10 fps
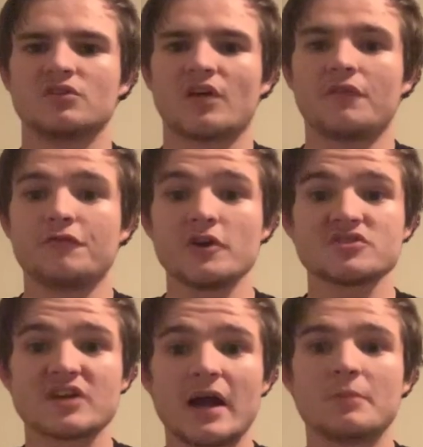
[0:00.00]
So the
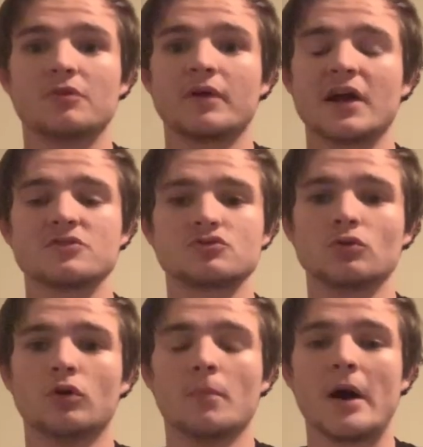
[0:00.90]
first game of the round
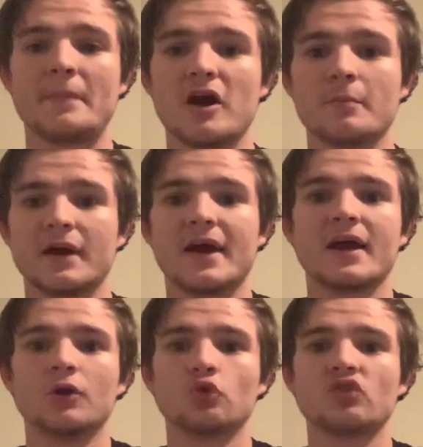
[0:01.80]
saw my Parramatta
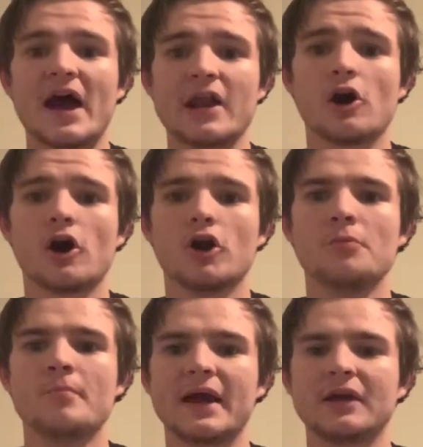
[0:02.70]
Eels at
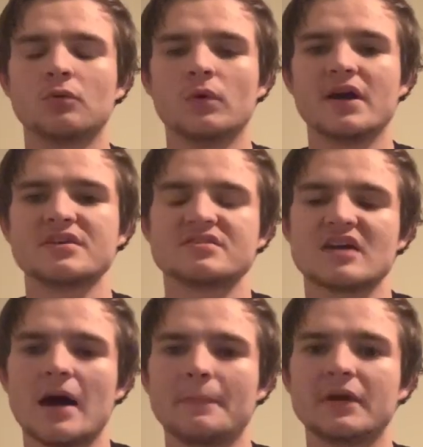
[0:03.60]
home, Bank West,
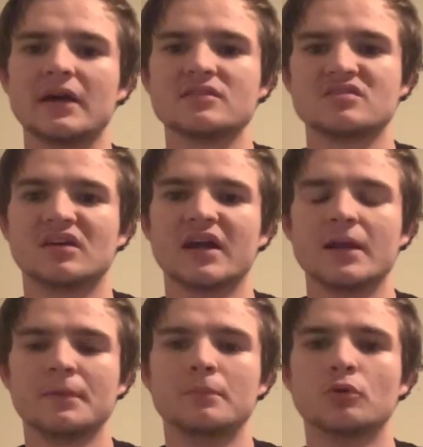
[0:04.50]
up against the
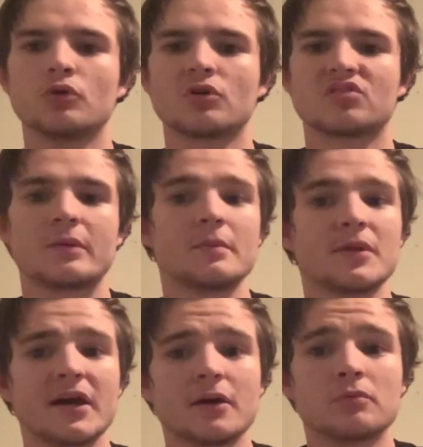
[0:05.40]
Canterbury Bulldogs. They've been
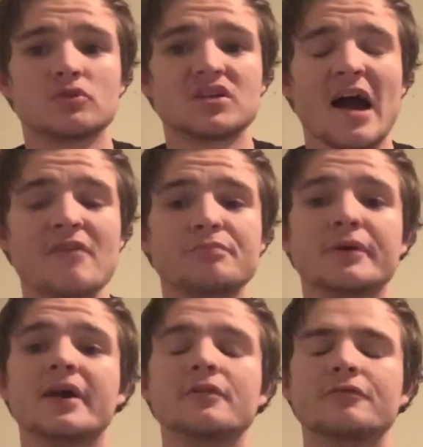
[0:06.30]
playing a tough
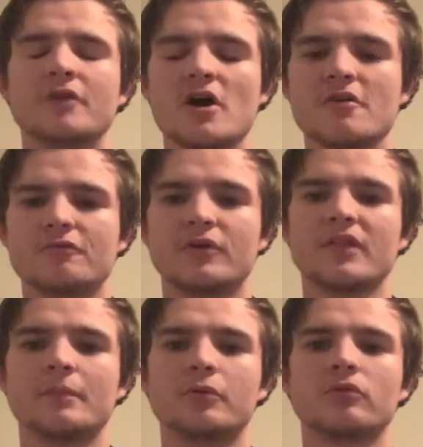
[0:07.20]
brand of
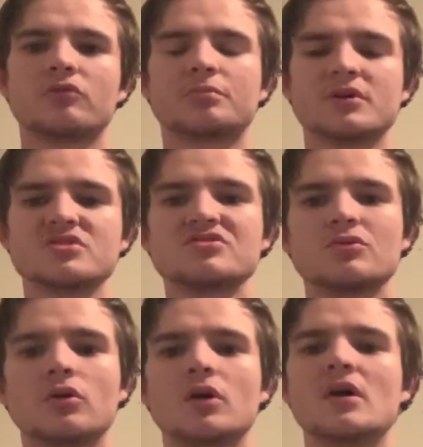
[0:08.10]
footy, the Bulldogs, but I just
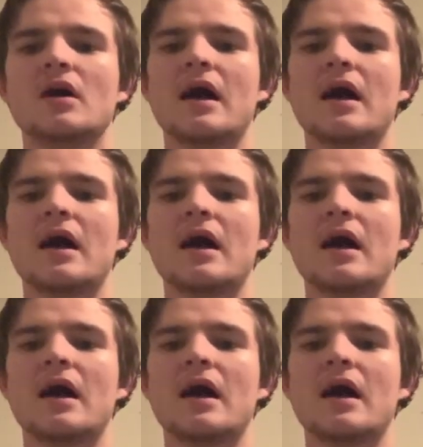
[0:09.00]
thought